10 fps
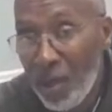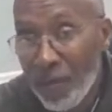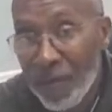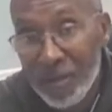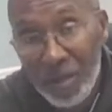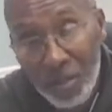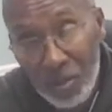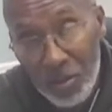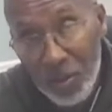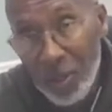
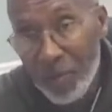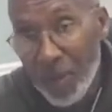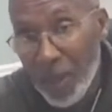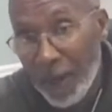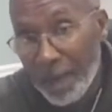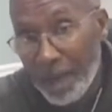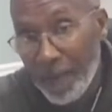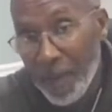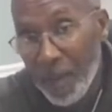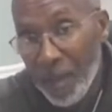residential treatment,
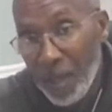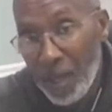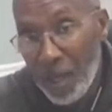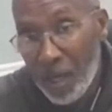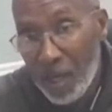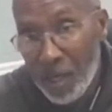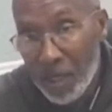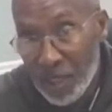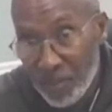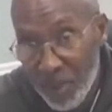
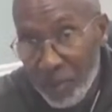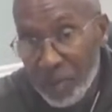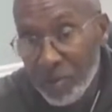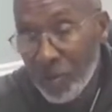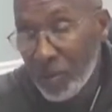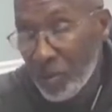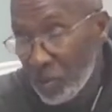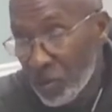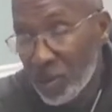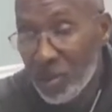experience with the
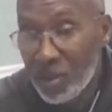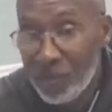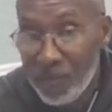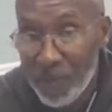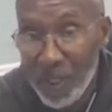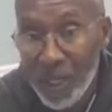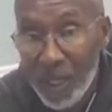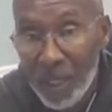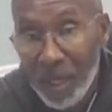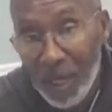uses of
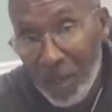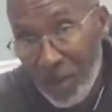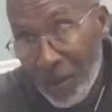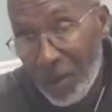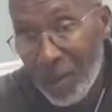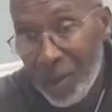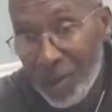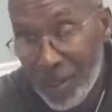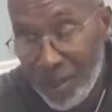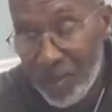alcohol
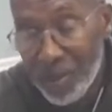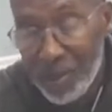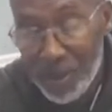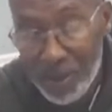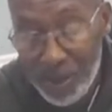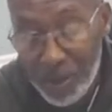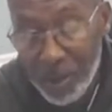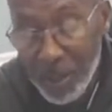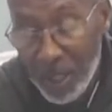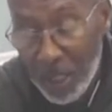and
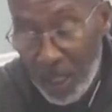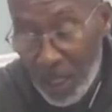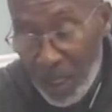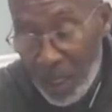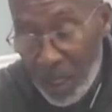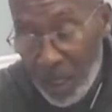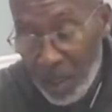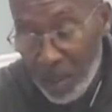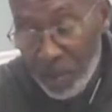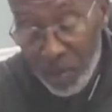substances,
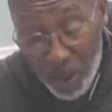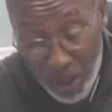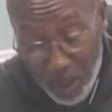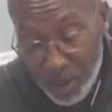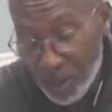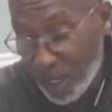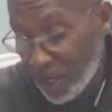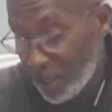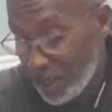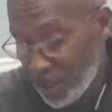drugs, that
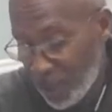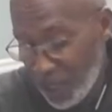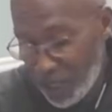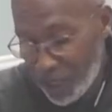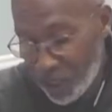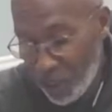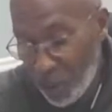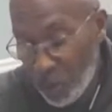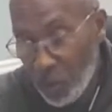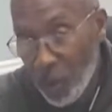is. And
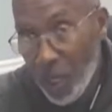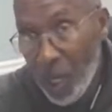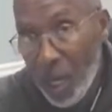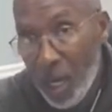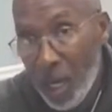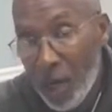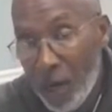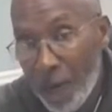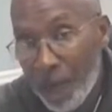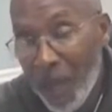so
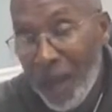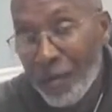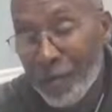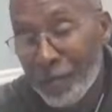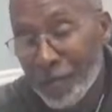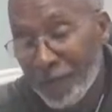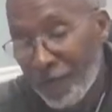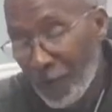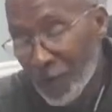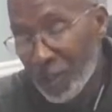I was
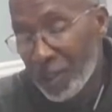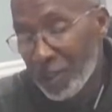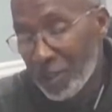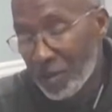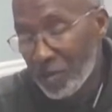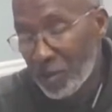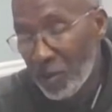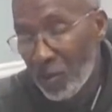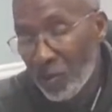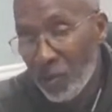fortunate to
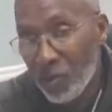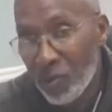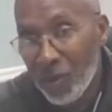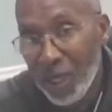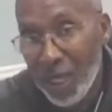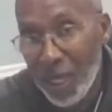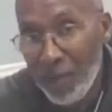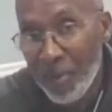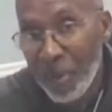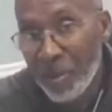go through
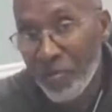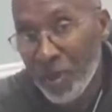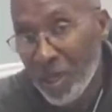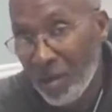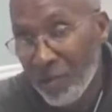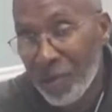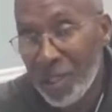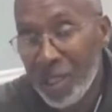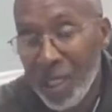a peer recovery